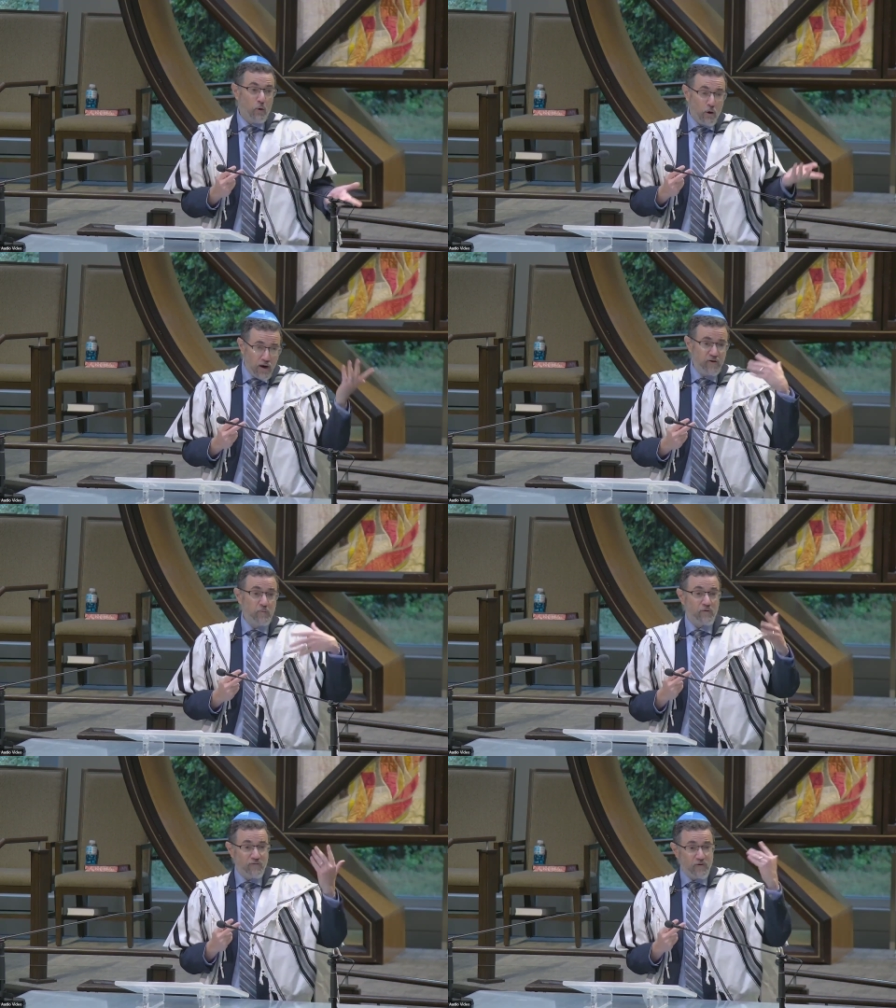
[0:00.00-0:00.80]
Or if
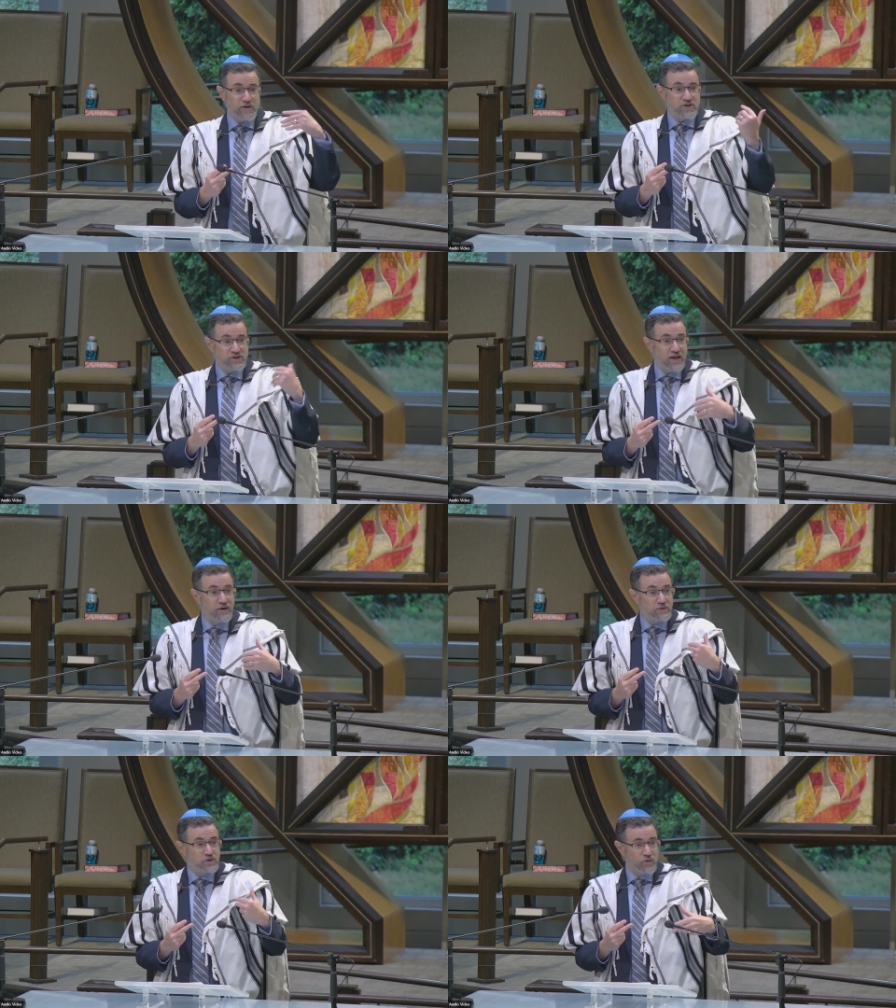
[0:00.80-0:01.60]
you prefer it to
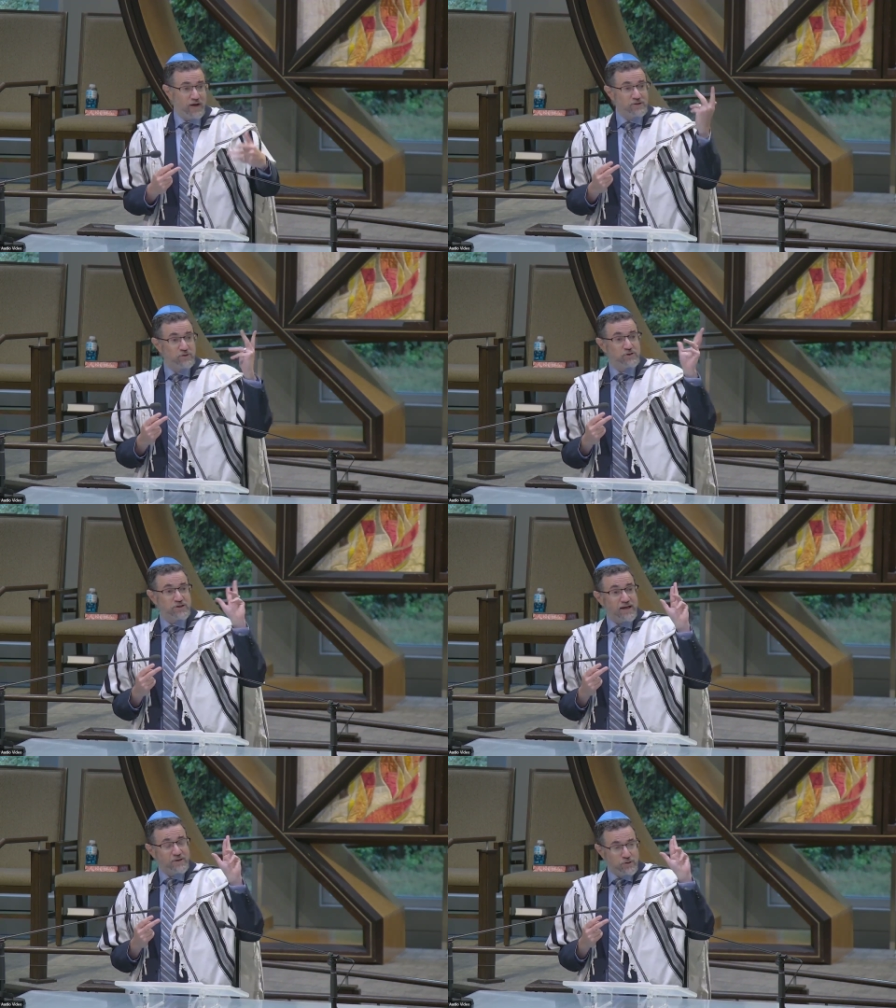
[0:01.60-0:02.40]
Seder, tre
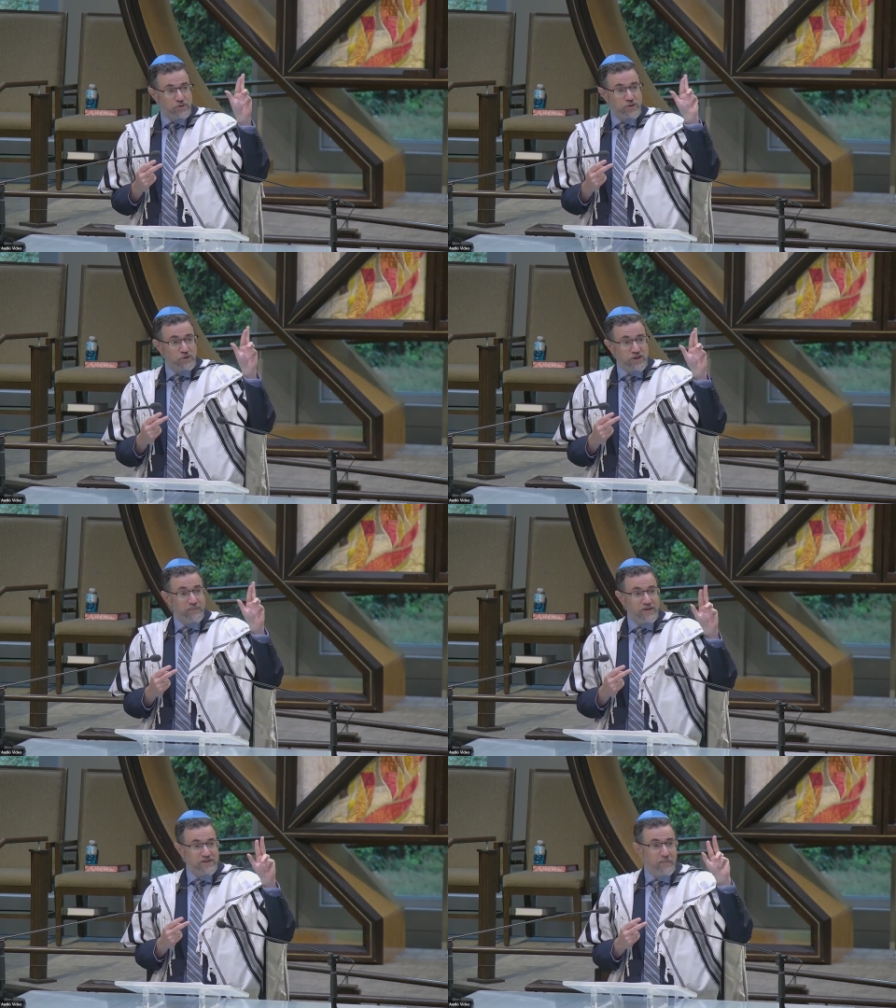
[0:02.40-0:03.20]
zuze, two
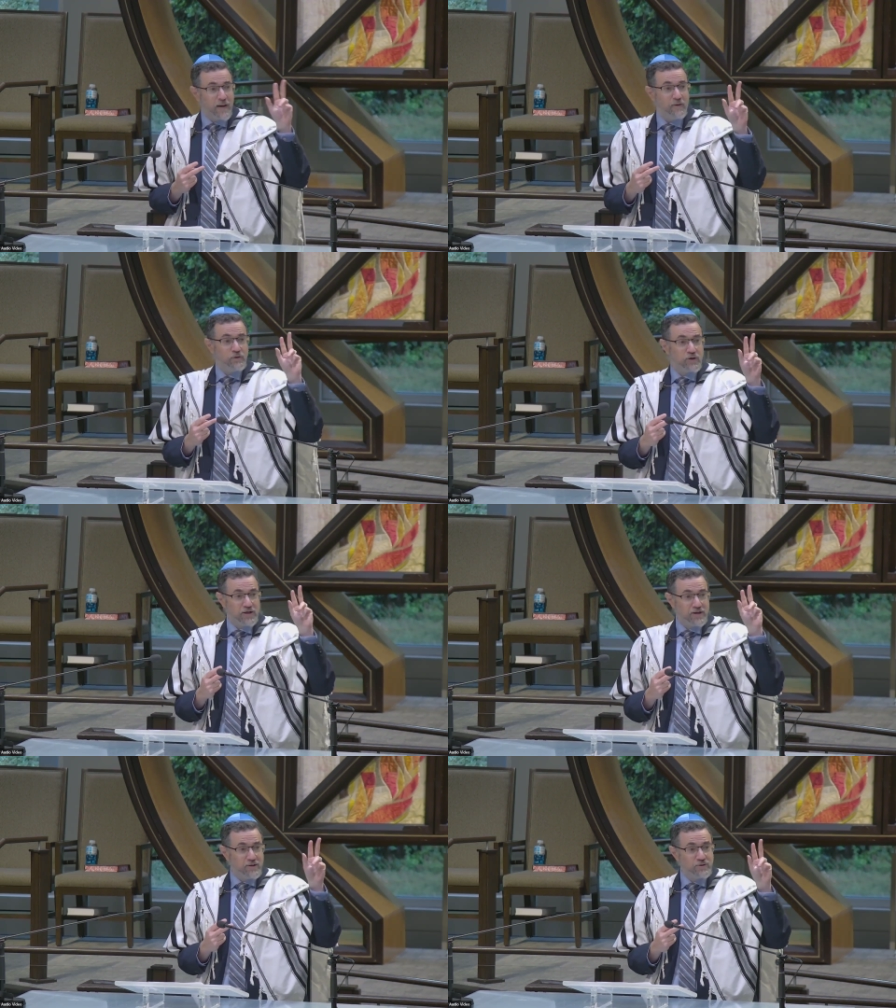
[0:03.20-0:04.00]
zuzim, is the amount you
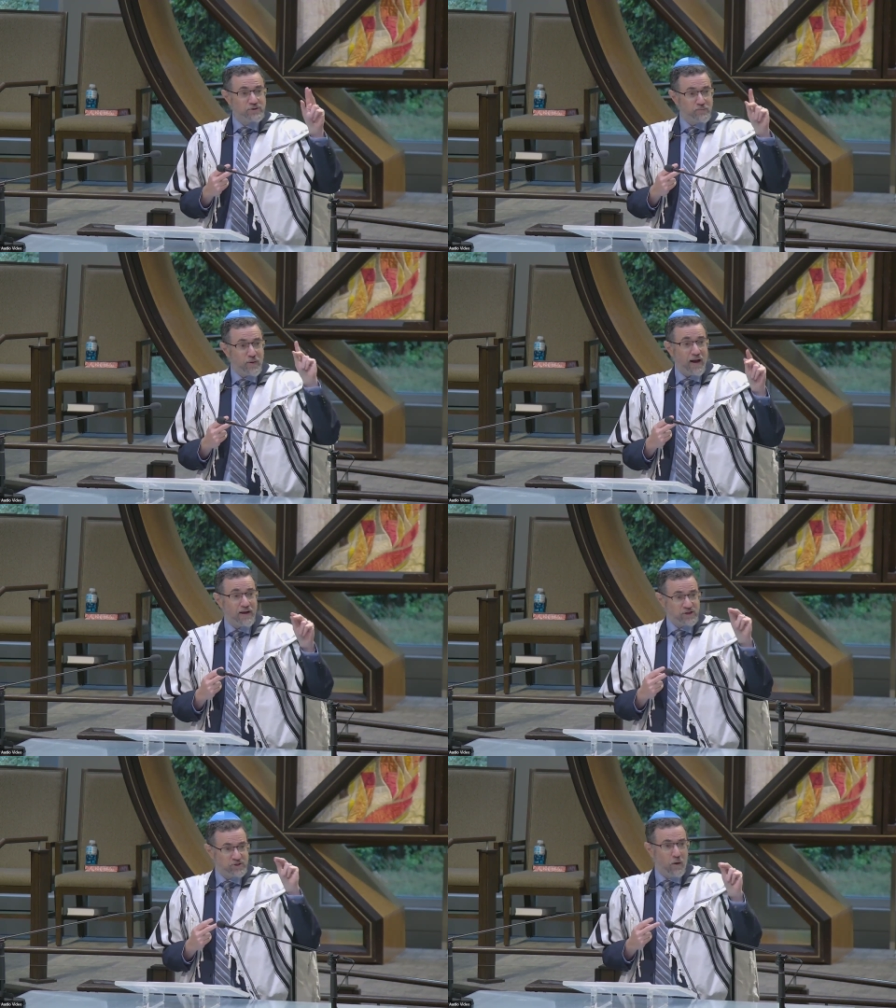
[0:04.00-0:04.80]
can use to buy
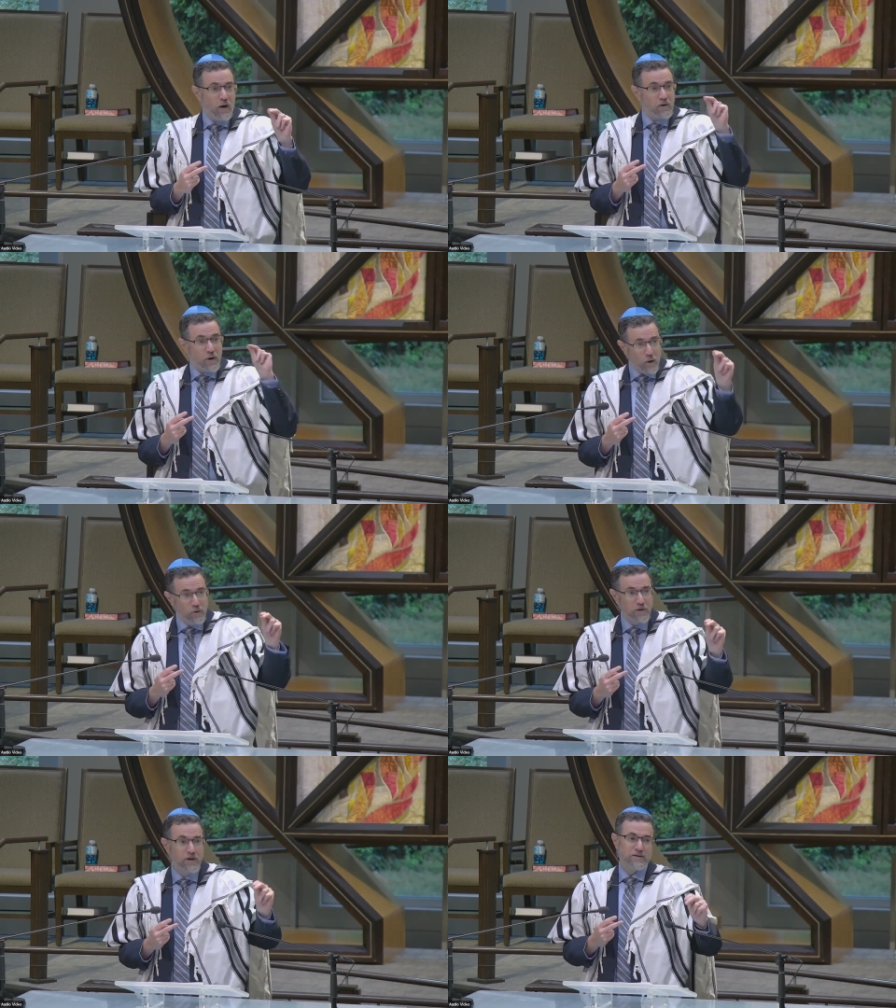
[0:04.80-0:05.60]
a small
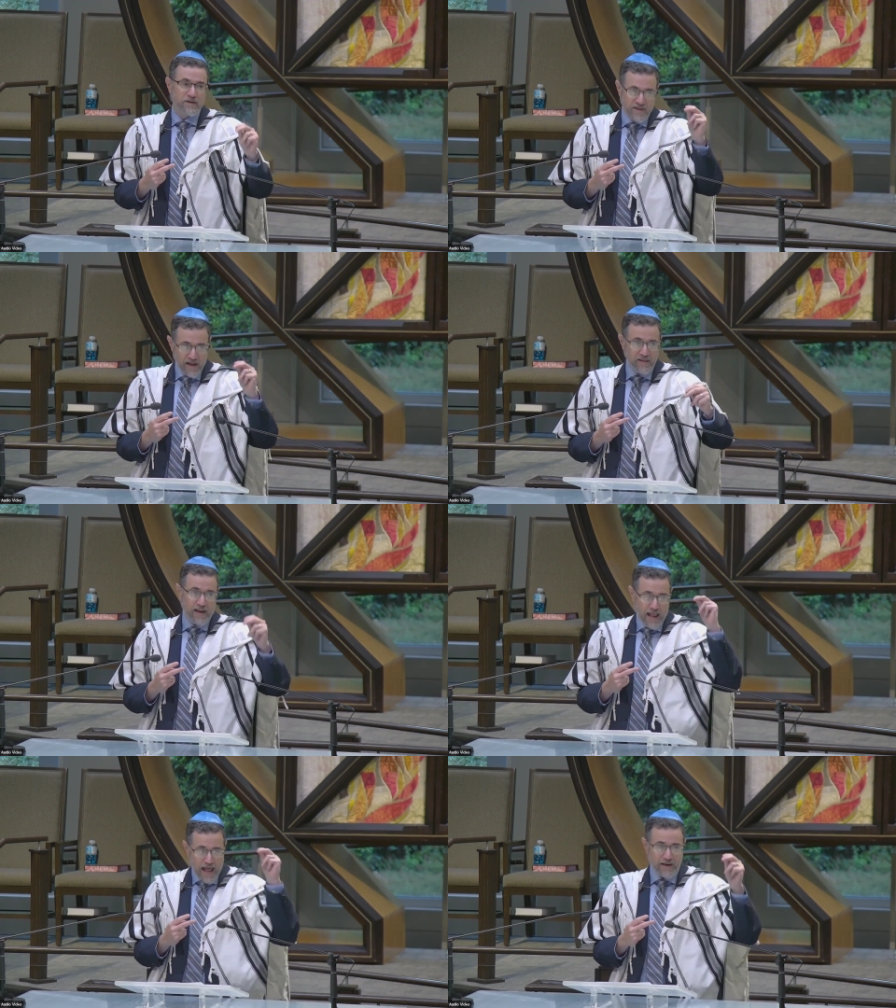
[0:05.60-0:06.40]
goat that then the
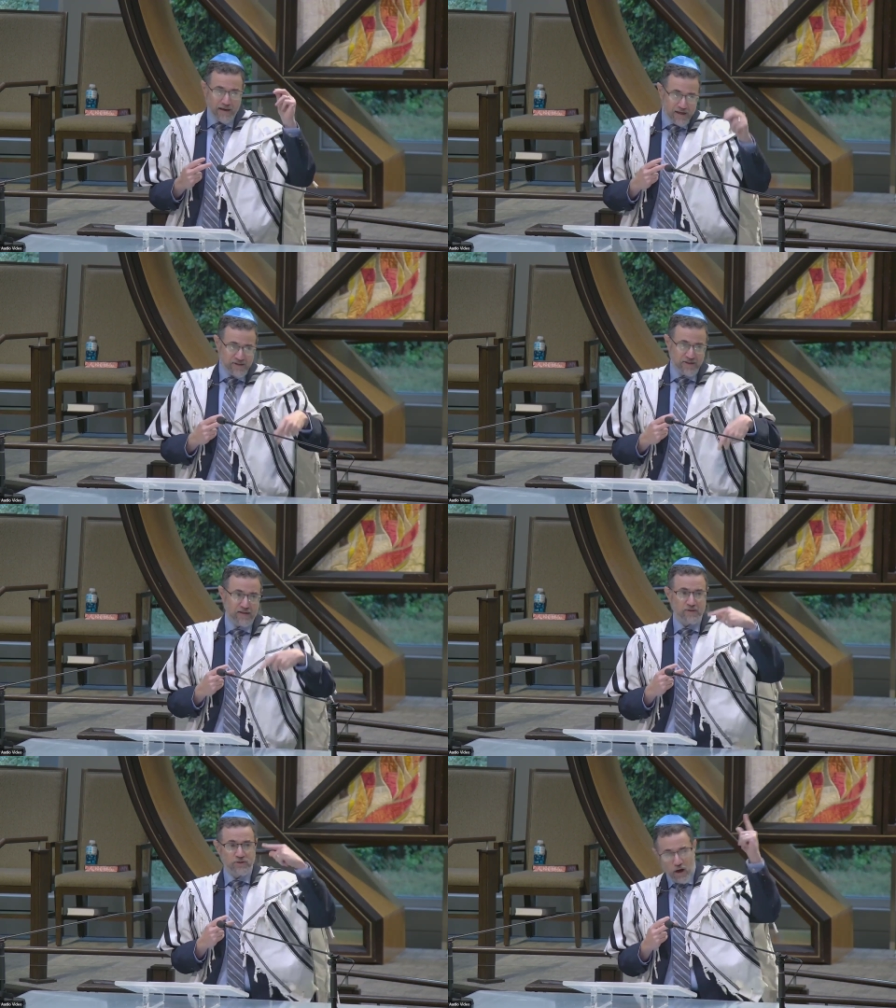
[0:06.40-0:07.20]
cat eats and
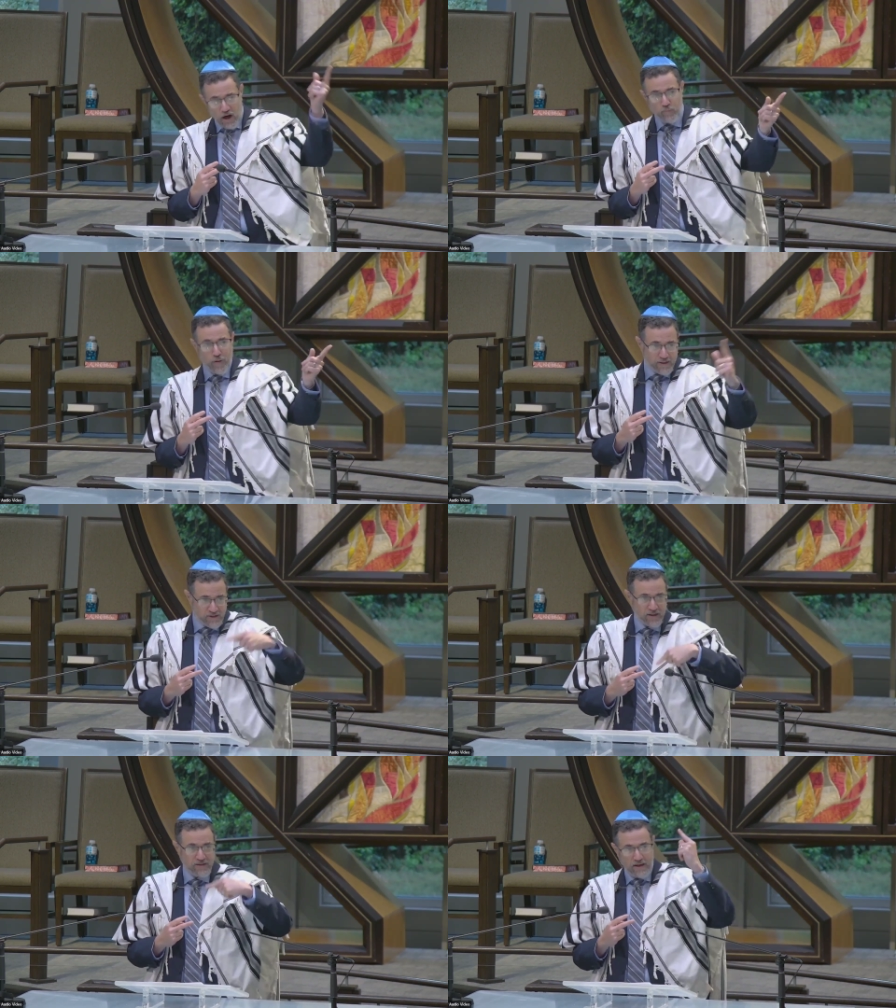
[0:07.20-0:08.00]
then the dog
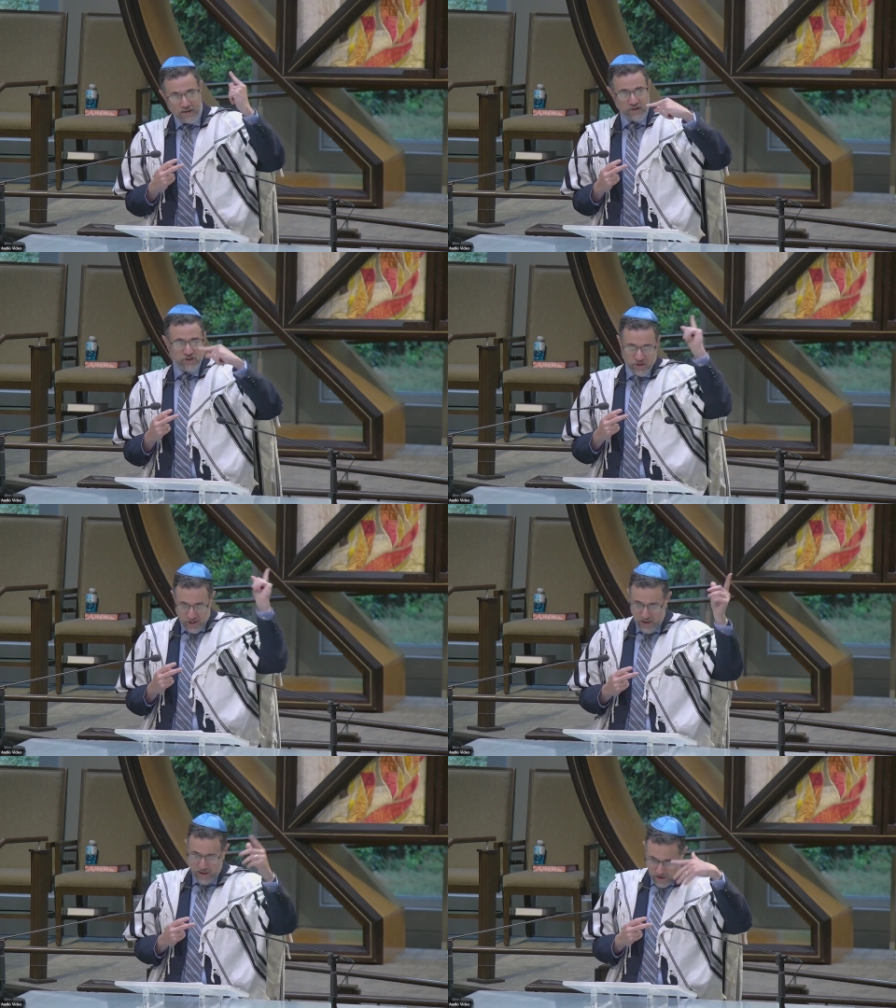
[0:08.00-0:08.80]
bites it and then the
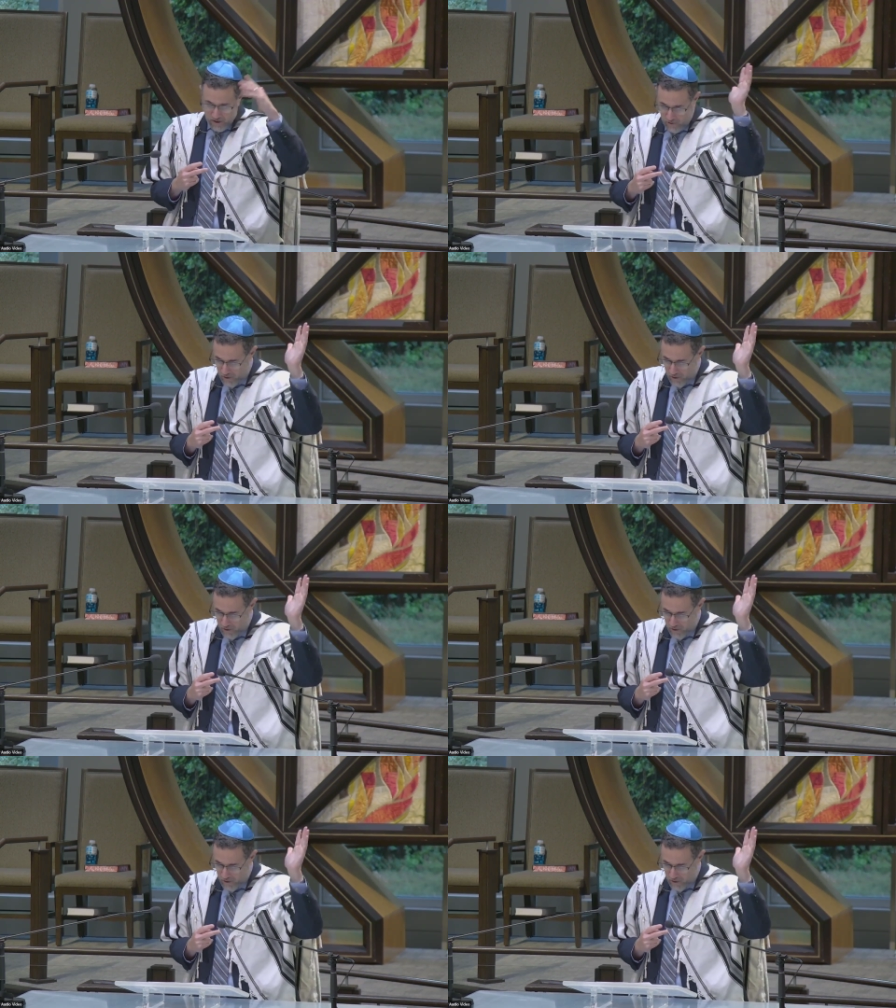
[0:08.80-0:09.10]
stick and